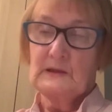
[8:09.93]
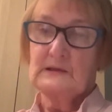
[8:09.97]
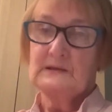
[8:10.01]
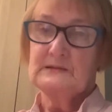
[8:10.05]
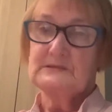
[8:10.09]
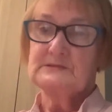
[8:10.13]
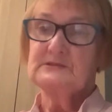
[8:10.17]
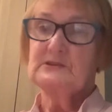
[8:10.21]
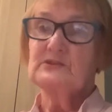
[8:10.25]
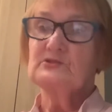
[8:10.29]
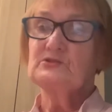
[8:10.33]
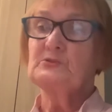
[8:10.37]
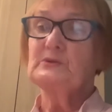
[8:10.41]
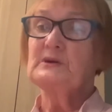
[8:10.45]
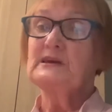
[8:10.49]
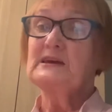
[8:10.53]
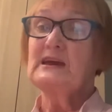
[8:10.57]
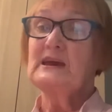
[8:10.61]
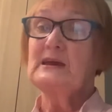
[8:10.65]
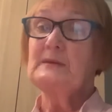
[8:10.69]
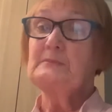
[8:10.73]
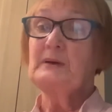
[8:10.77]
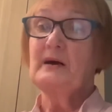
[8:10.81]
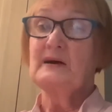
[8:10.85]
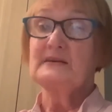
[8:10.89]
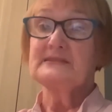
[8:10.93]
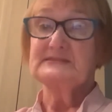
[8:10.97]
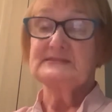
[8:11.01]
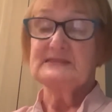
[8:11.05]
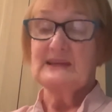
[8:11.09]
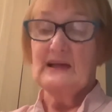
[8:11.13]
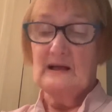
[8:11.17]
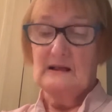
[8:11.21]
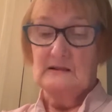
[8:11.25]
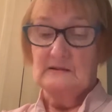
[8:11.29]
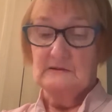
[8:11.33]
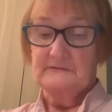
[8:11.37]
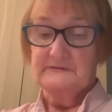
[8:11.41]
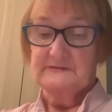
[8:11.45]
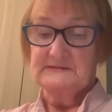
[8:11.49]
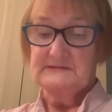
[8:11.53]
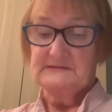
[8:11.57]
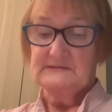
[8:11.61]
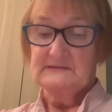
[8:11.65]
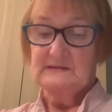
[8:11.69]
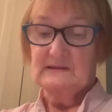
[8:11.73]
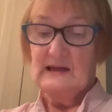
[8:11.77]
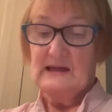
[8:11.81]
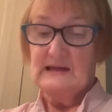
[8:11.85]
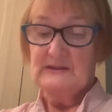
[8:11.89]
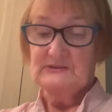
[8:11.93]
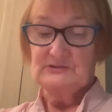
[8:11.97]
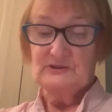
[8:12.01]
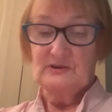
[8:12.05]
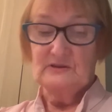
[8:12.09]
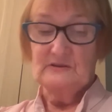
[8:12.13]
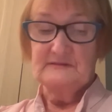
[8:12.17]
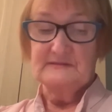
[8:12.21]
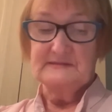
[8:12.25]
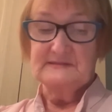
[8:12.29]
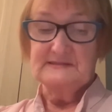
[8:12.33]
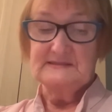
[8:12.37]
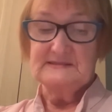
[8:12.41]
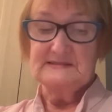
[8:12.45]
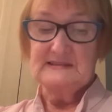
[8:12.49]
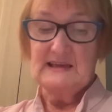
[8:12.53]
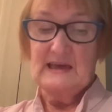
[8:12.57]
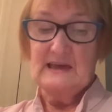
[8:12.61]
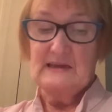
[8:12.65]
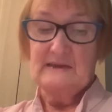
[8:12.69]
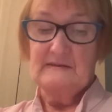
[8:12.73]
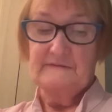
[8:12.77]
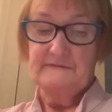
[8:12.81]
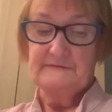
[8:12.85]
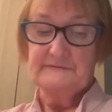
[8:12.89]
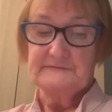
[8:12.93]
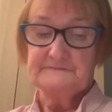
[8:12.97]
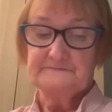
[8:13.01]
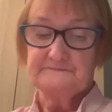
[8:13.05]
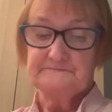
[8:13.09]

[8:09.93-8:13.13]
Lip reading: so that we keep ourselves and others safe.